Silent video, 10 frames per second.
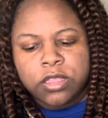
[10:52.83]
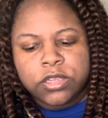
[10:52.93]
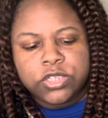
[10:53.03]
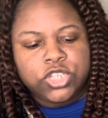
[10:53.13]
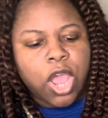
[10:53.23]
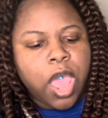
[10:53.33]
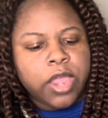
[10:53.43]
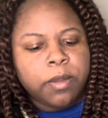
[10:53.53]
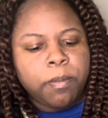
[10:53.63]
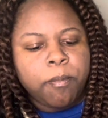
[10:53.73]

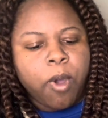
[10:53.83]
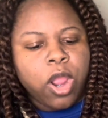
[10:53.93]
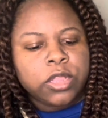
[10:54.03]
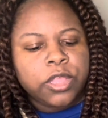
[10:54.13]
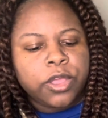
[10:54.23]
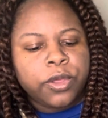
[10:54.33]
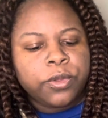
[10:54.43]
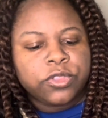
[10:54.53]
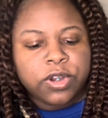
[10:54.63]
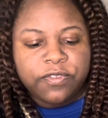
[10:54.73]
John Barlow,
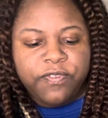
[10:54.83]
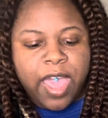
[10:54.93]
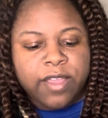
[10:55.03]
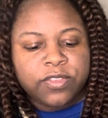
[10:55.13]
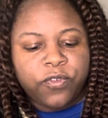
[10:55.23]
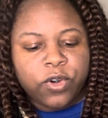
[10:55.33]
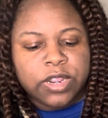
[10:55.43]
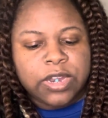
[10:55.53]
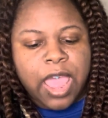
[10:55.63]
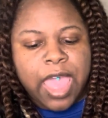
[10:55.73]
35 to
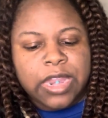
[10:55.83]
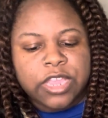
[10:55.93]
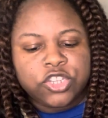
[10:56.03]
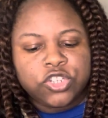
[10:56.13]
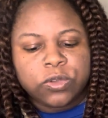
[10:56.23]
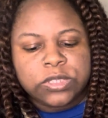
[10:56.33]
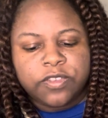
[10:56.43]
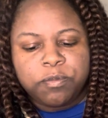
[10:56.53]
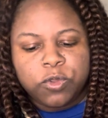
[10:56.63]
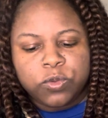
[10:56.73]
49, and
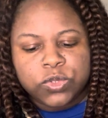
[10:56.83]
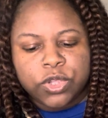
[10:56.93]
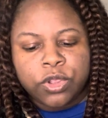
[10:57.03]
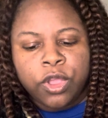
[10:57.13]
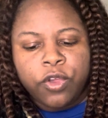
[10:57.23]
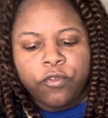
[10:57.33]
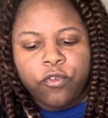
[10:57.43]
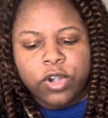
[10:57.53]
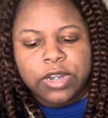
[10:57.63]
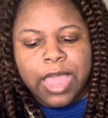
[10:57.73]
Joseph Muser,
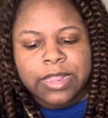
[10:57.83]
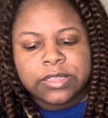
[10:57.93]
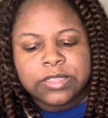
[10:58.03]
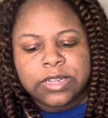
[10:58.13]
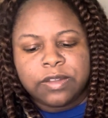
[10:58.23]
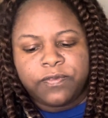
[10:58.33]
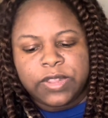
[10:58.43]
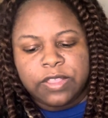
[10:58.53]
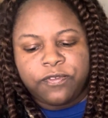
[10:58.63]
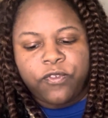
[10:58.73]
49 to
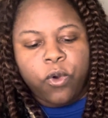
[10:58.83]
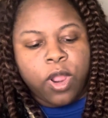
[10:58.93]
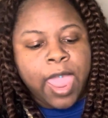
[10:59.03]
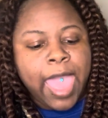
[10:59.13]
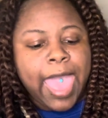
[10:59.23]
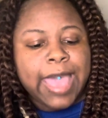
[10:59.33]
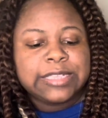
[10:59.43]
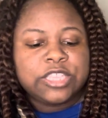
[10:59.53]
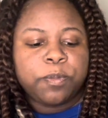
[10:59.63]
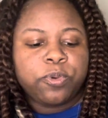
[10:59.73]
54,
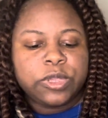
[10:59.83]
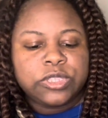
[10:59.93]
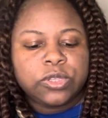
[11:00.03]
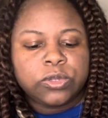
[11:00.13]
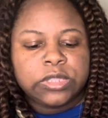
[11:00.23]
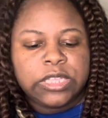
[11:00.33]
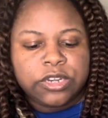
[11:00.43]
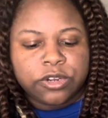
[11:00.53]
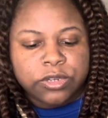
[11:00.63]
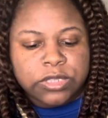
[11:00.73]
as their priesthood
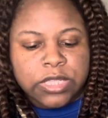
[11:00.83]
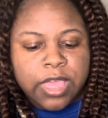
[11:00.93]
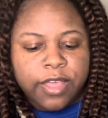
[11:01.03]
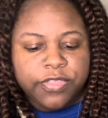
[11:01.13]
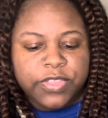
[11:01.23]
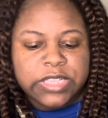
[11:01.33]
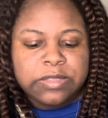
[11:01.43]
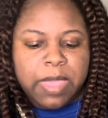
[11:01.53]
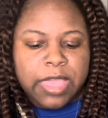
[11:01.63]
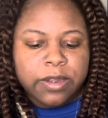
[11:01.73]
leaders. These
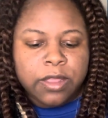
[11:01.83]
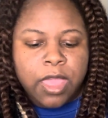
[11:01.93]
men